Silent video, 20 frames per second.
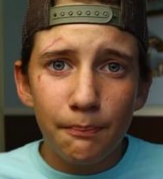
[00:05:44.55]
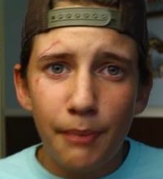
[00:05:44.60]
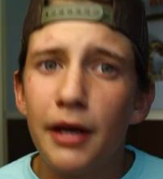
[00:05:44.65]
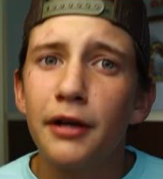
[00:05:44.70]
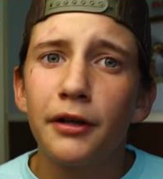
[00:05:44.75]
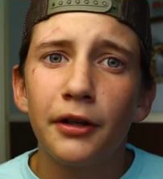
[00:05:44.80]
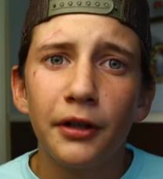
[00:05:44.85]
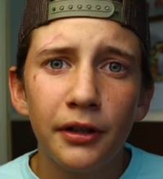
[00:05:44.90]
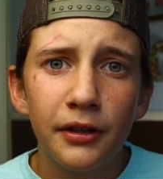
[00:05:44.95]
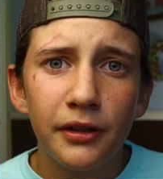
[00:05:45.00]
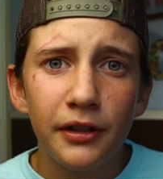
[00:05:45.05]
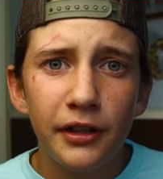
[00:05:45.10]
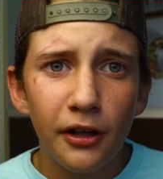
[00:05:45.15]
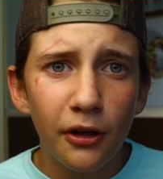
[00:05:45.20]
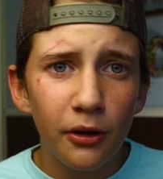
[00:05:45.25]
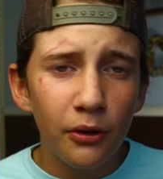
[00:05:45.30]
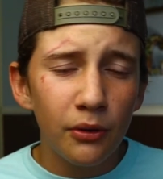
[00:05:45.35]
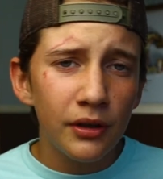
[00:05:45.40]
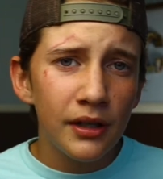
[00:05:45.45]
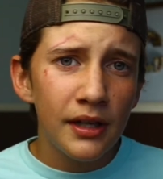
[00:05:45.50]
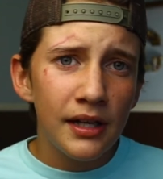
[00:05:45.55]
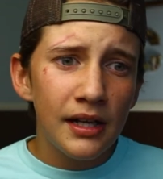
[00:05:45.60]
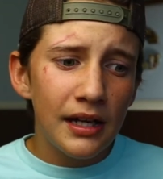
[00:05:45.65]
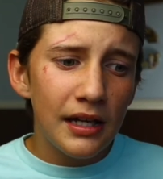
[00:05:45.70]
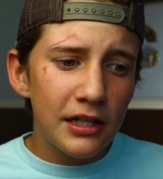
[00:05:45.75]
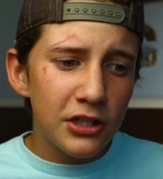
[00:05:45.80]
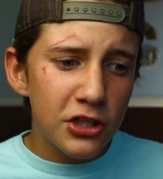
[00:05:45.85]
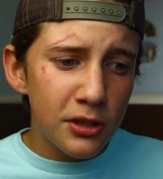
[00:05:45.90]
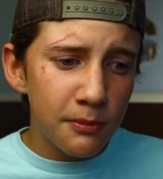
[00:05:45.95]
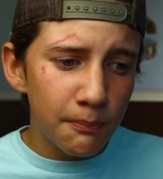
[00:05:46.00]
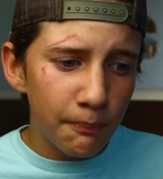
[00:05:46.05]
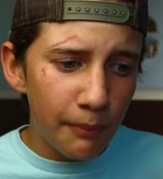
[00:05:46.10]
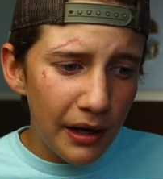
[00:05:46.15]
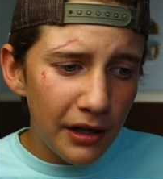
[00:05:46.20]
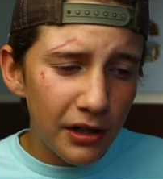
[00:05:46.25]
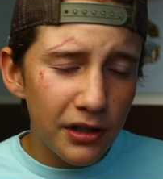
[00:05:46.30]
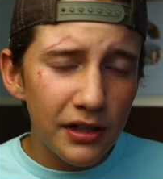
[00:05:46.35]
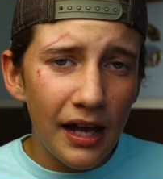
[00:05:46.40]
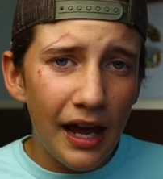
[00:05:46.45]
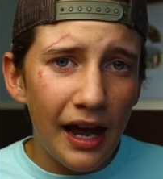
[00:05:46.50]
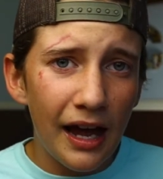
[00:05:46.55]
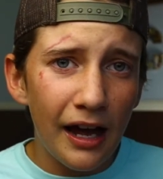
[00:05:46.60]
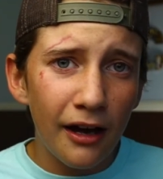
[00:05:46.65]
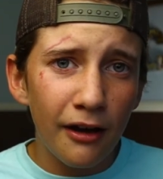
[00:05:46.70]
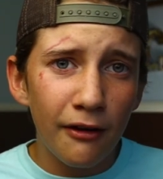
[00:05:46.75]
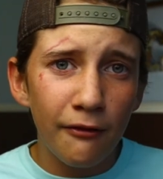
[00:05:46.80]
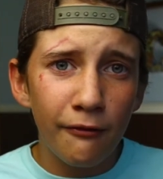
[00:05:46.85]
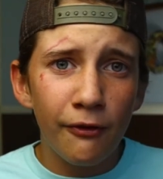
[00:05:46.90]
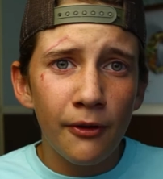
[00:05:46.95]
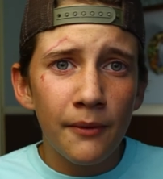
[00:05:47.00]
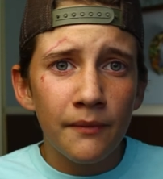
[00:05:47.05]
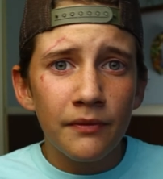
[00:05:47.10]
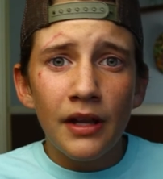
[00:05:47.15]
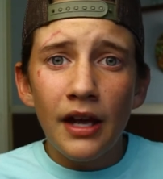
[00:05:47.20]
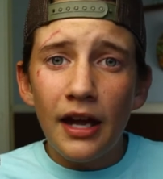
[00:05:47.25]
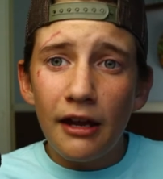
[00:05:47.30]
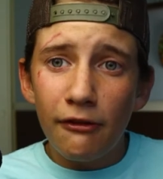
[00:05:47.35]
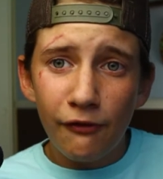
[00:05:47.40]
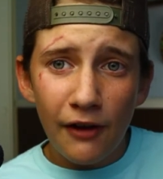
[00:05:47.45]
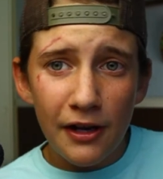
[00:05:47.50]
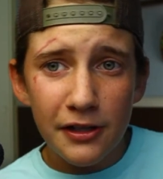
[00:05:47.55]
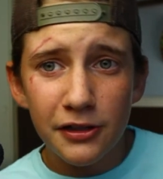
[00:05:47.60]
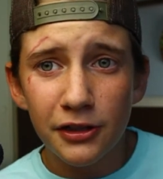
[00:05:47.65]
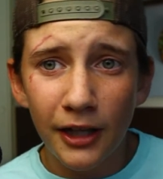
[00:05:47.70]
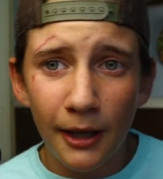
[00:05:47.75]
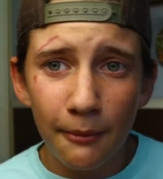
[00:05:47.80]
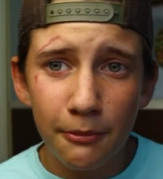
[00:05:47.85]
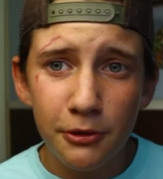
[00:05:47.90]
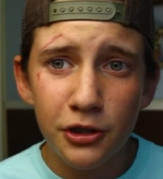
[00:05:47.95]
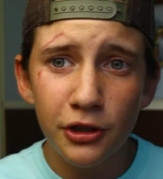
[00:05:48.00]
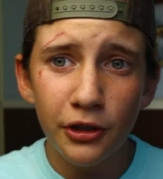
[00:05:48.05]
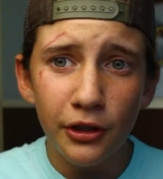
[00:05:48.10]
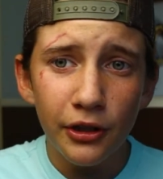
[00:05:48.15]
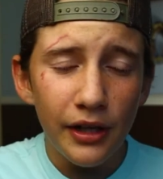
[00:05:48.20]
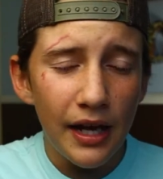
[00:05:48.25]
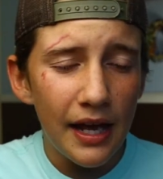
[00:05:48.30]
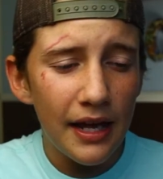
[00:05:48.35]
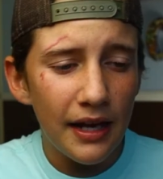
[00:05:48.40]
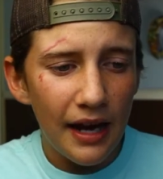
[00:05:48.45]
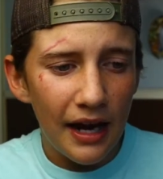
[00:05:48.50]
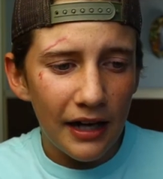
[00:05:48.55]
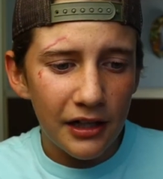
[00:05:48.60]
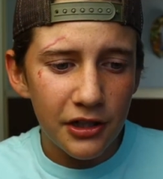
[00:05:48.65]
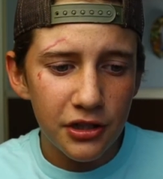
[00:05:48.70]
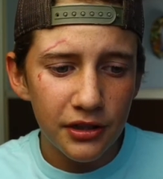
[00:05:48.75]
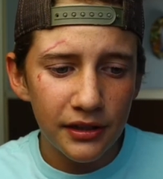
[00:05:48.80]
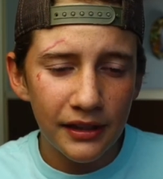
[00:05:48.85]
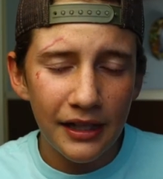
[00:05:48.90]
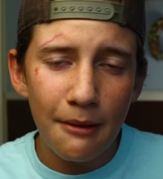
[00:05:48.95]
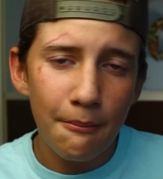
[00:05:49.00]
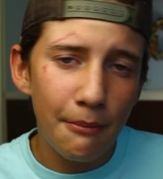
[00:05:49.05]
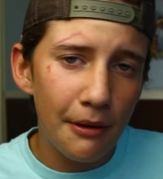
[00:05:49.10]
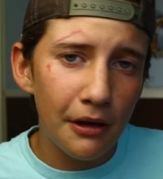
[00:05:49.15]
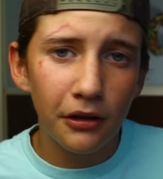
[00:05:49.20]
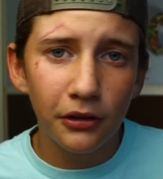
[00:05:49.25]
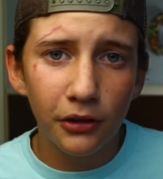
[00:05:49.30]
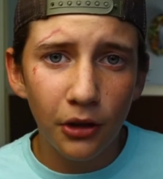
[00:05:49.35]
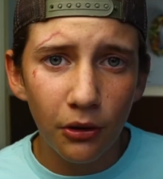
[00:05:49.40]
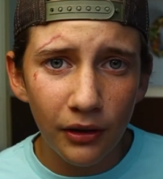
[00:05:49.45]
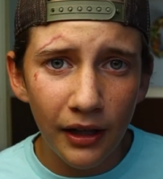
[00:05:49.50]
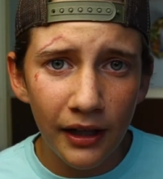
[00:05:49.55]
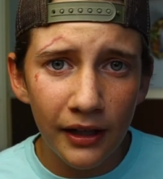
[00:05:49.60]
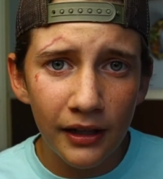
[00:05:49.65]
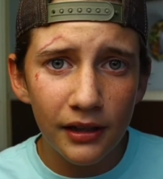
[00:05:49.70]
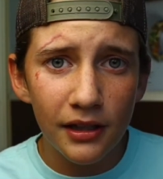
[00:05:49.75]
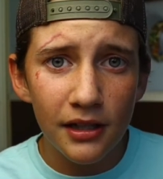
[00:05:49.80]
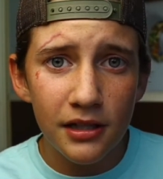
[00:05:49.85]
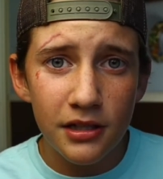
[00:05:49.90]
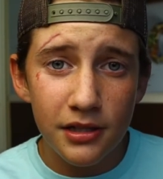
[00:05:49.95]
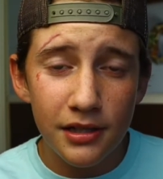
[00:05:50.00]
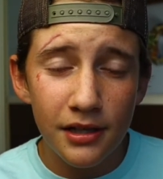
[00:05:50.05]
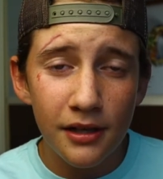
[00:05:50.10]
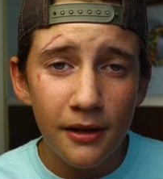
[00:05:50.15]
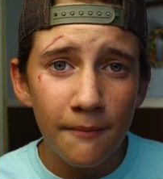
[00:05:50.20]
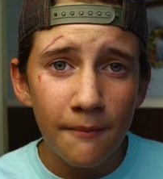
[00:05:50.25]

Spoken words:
better, it's just better to have a faster aperture and actually get better low light, because